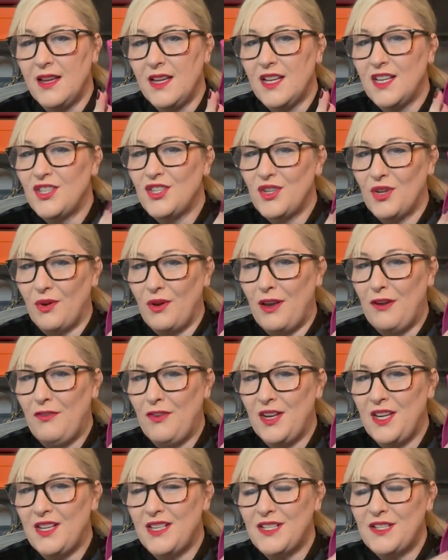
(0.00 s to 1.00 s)
So if
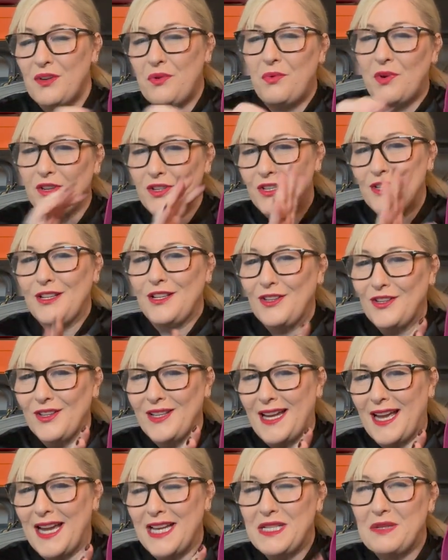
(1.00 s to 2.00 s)
you still want to look
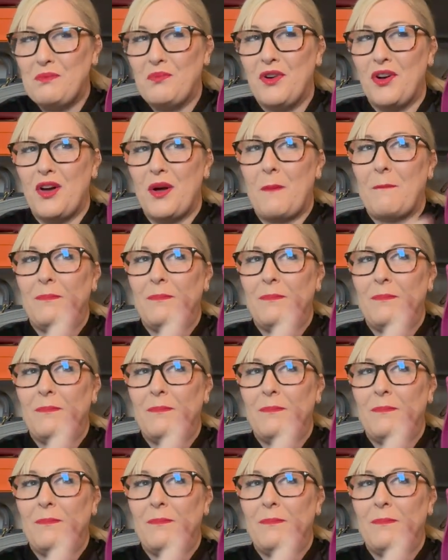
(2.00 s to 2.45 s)
nice but